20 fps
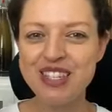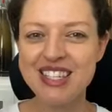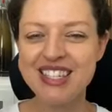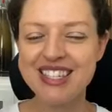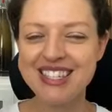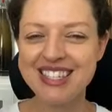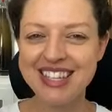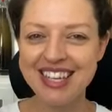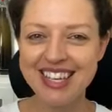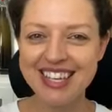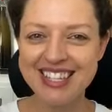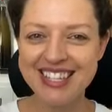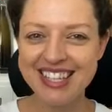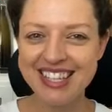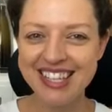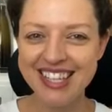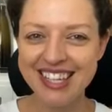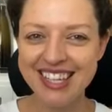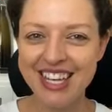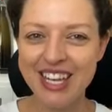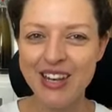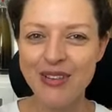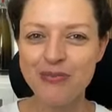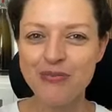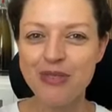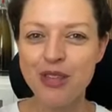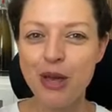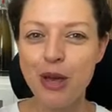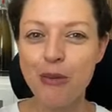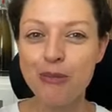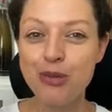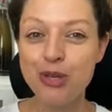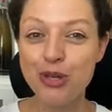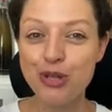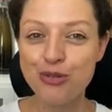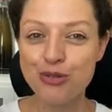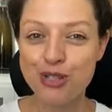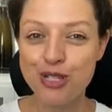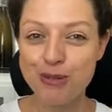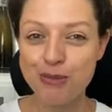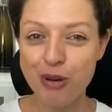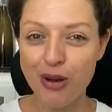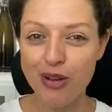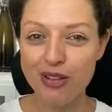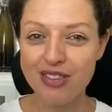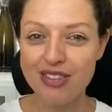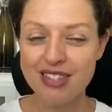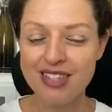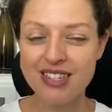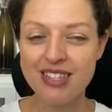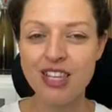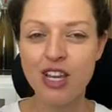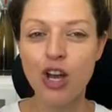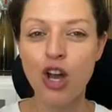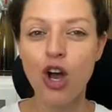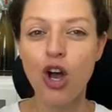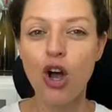sneezy, immune response.